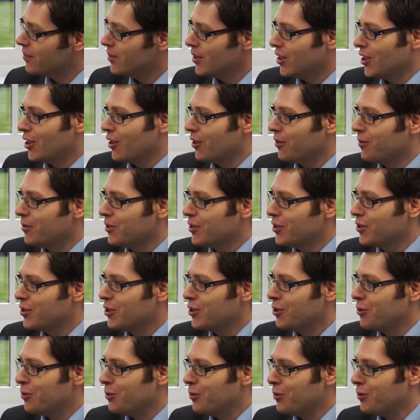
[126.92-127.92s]
you know,
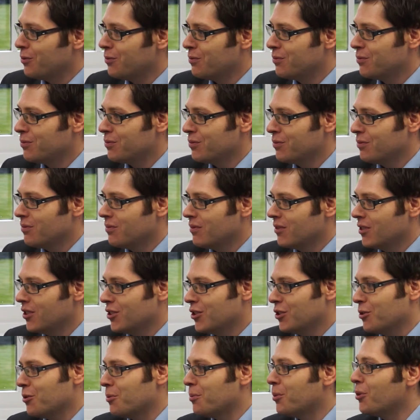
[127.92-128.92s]
to
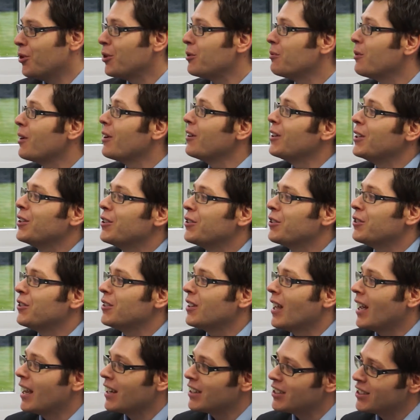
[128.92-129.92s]
to a point where he
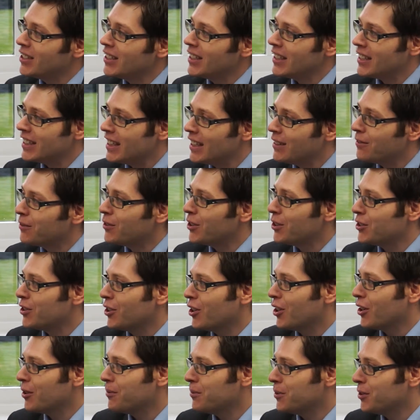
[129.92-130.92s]
couldn't actually give the
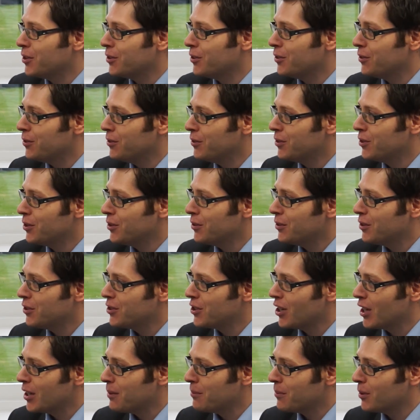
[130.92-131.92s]
time to to the
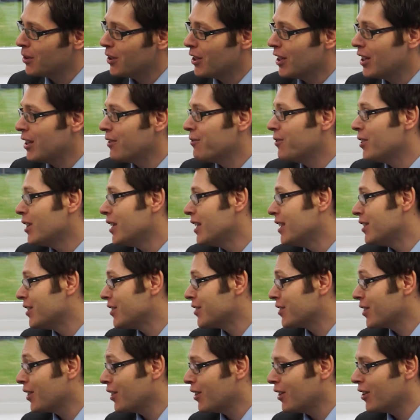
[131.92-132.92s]
chamber that it really
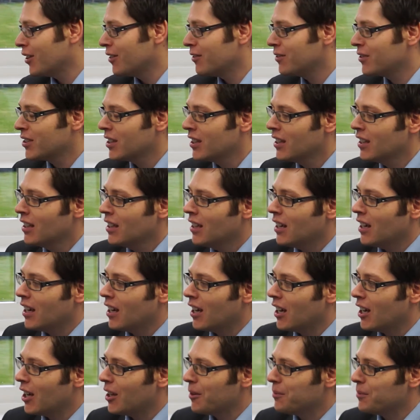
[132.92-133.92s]
deserved.
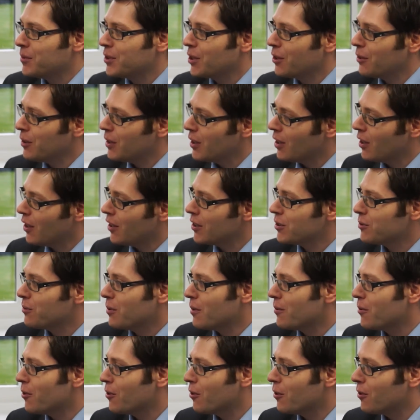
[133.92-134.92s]
Um, so he asked
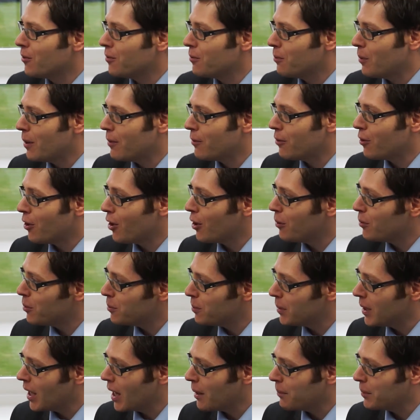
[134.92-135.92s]
whether whether I
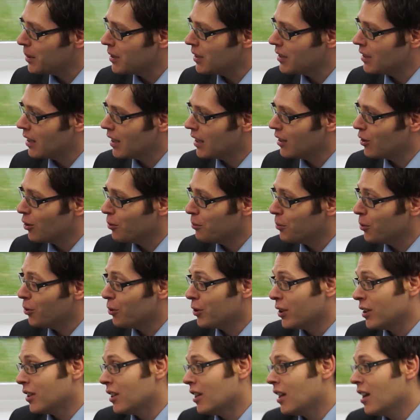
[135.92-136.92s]
would be happy to take it on
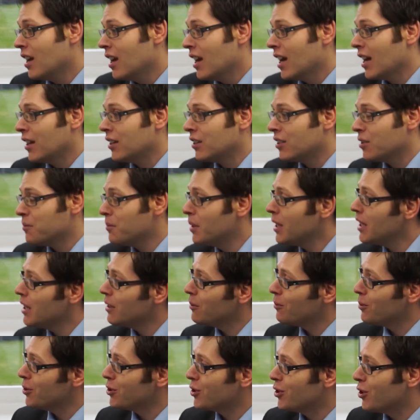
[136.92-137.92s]
board, and and to me
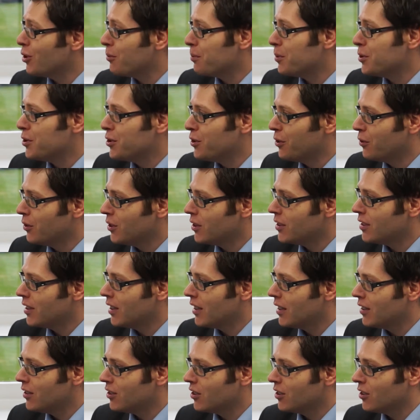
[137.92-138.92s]
it was an
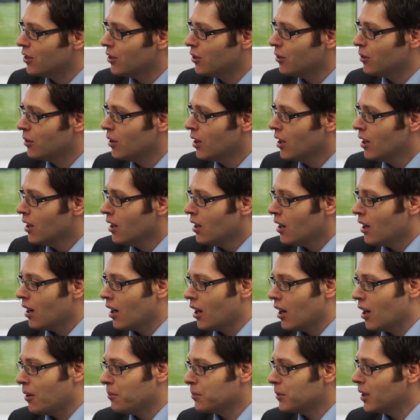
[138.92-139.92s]
opportunity to
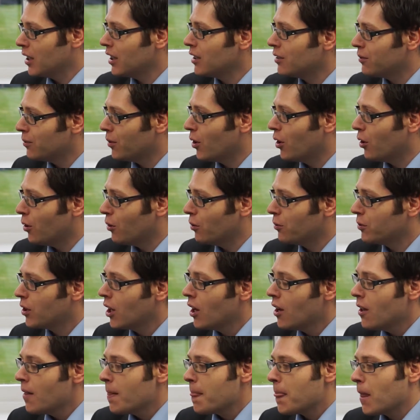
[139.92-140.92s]
um, get involved.
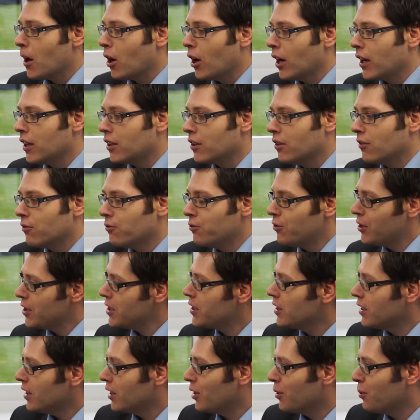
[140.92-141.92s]
I had
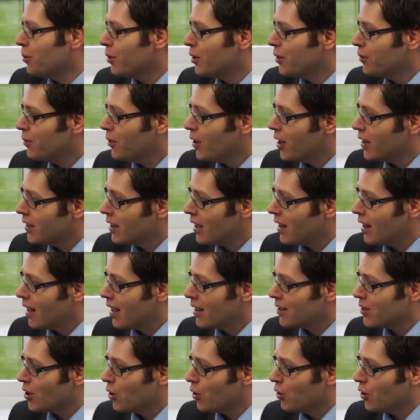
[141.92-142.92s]
recently qualified at
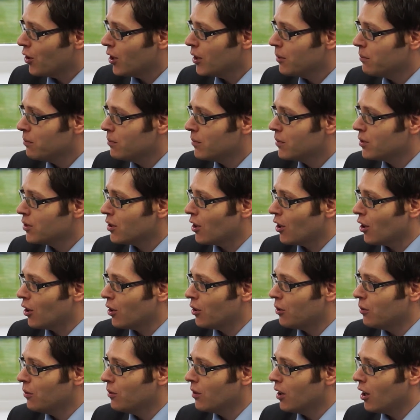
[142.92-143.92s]
that time,
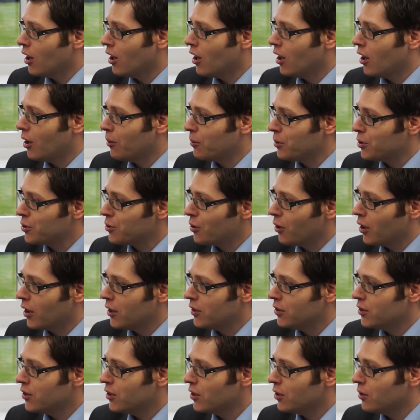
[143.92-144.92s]
so I was
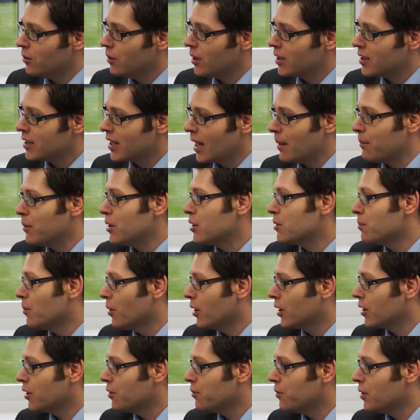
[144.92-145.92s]
trying to establish
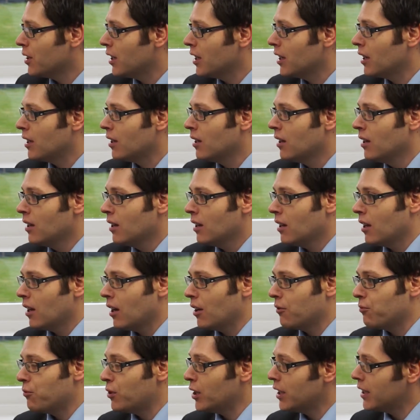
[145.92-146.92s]
my career
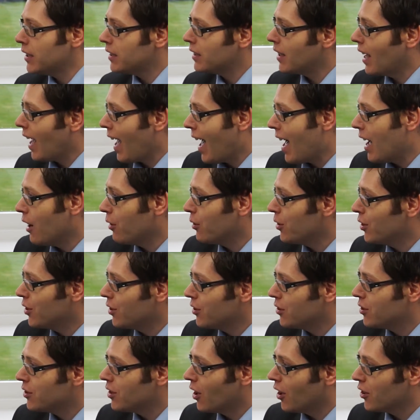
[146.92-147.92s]
really get out
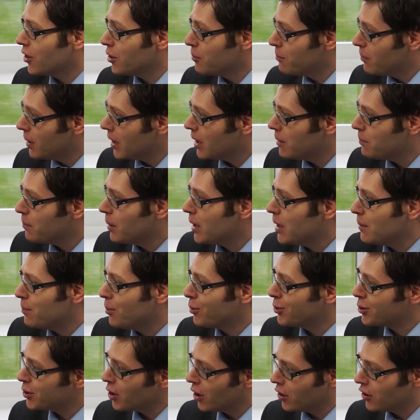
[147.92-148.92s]
and start to meet
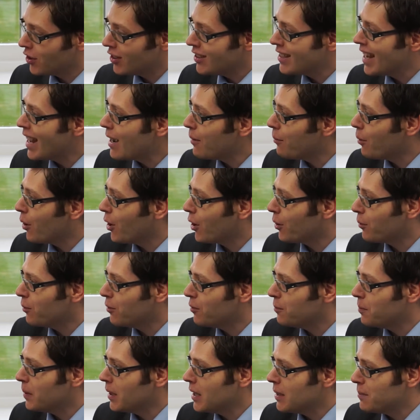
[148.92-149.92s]
people, start to network
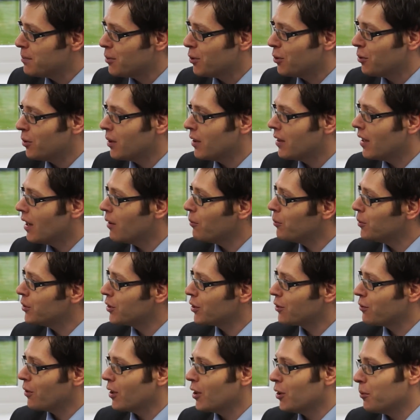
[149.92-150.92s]
with people, and that was
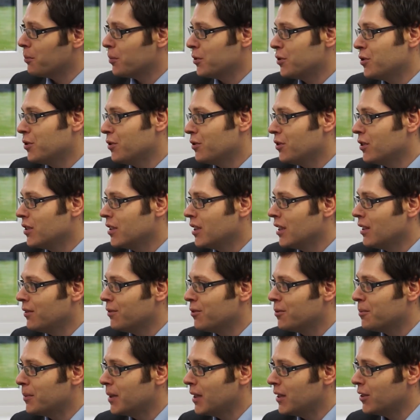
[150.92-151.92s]
a great opportunity
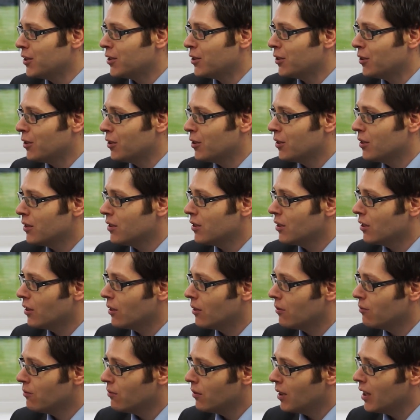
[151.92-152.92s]
for me to,
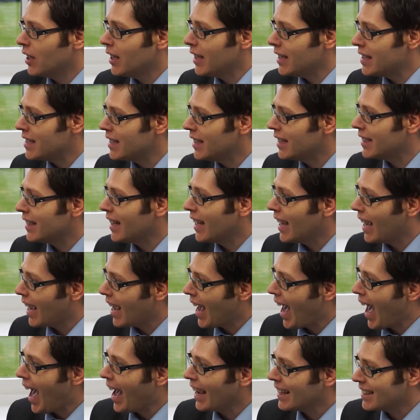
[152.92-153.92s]
to easily get
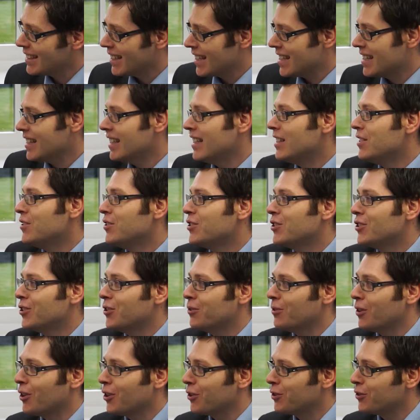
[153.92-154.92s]
access
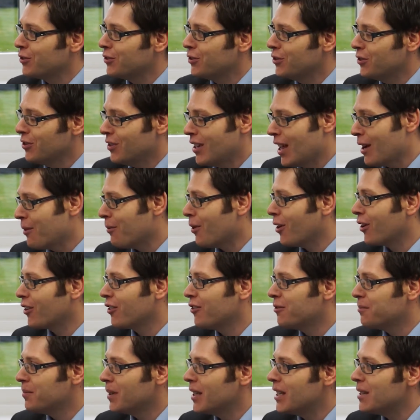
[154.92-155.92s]
into a network
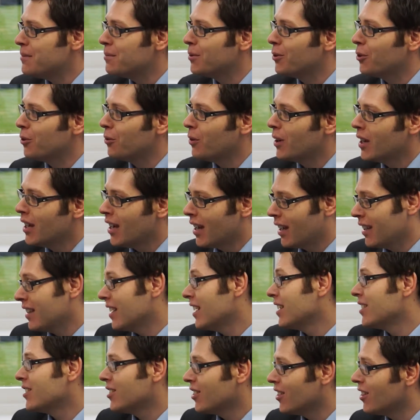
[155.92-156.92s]
of people mm. and
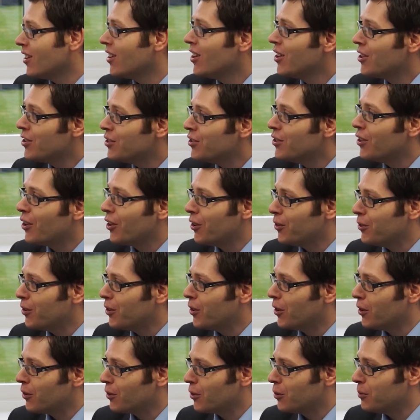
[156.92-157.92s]
get to know
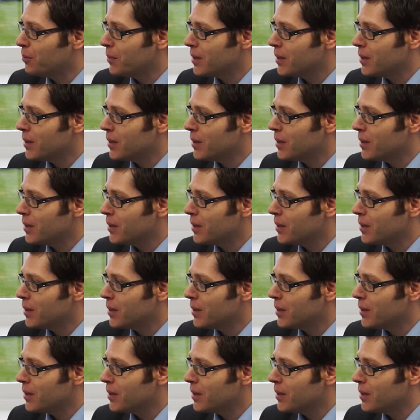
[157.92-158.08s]
the local